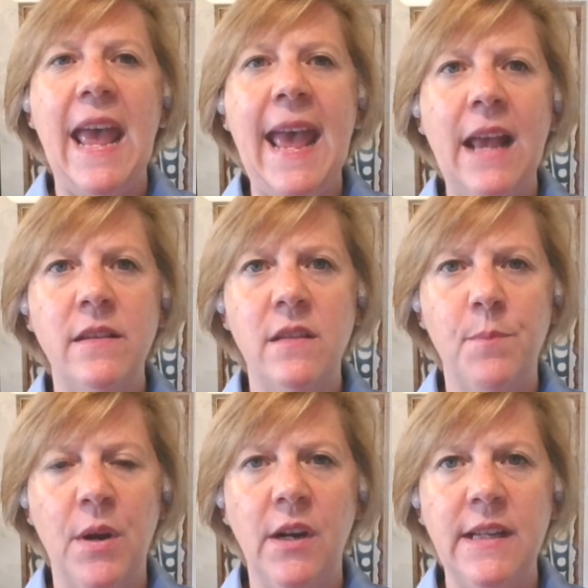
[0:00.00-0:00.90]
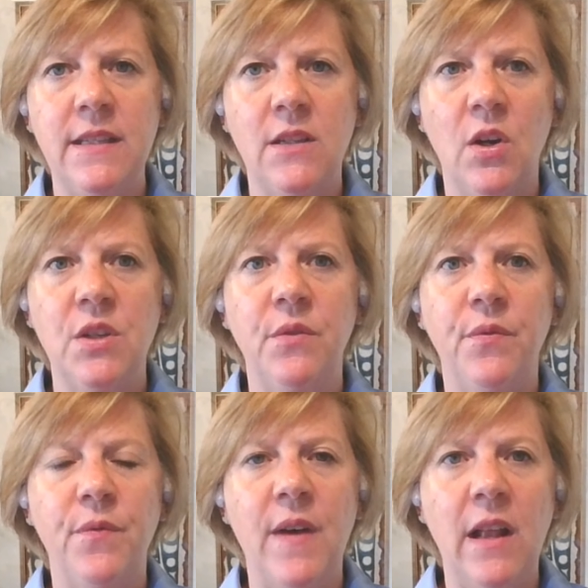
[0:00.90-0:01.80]
As the parties start to
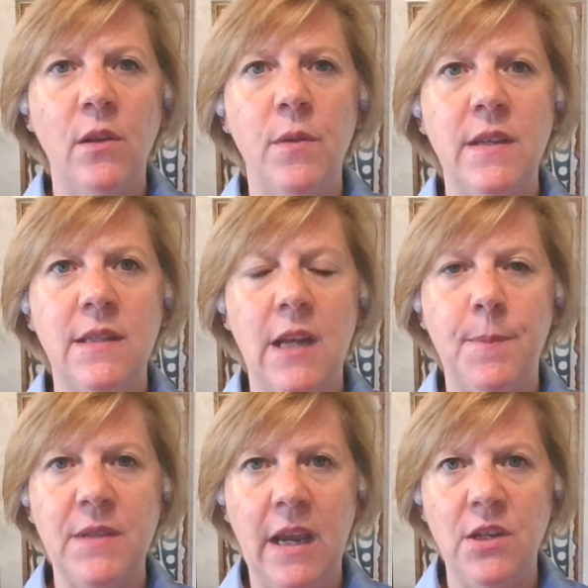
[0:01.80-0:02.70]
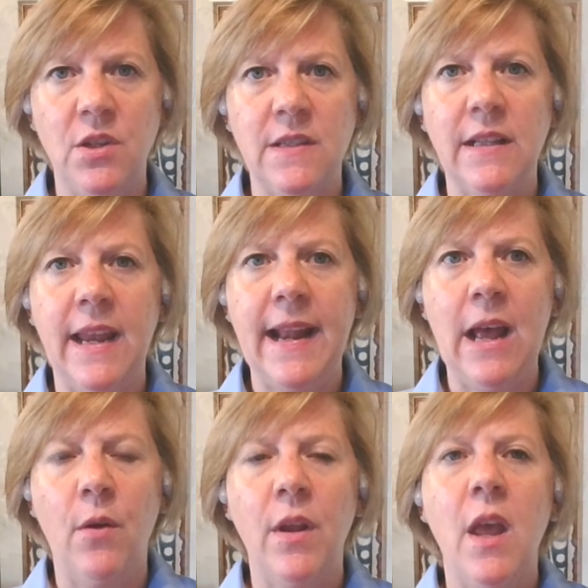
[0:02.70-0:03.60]
follow the steps I just laid
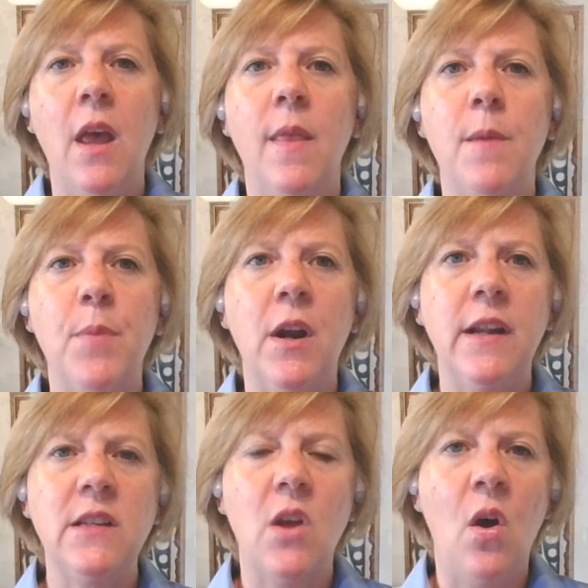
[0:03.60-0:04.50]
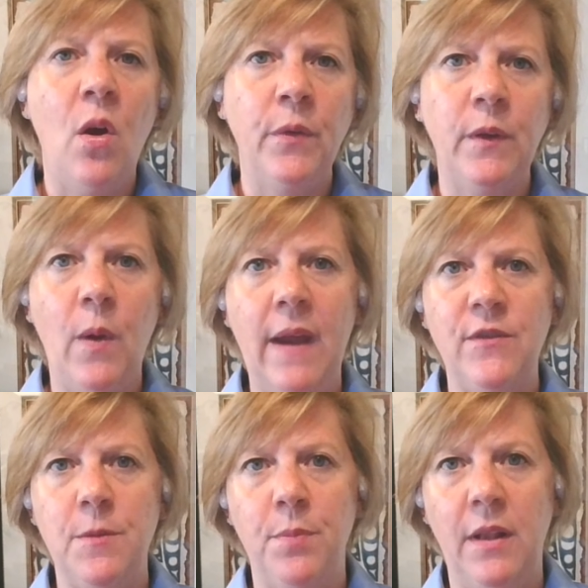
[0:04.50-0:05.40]
out, the parties also
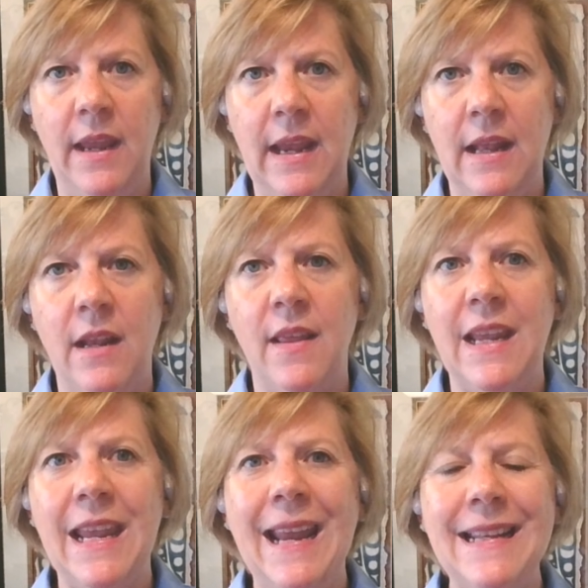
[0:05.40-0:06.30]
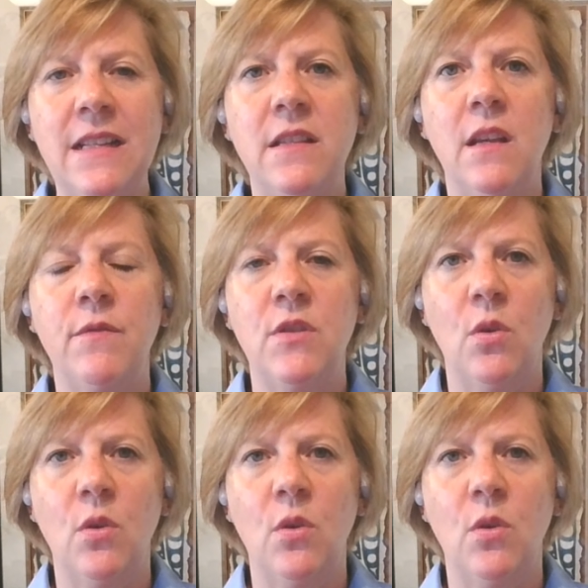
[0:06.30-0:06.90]
have to plan the cadence of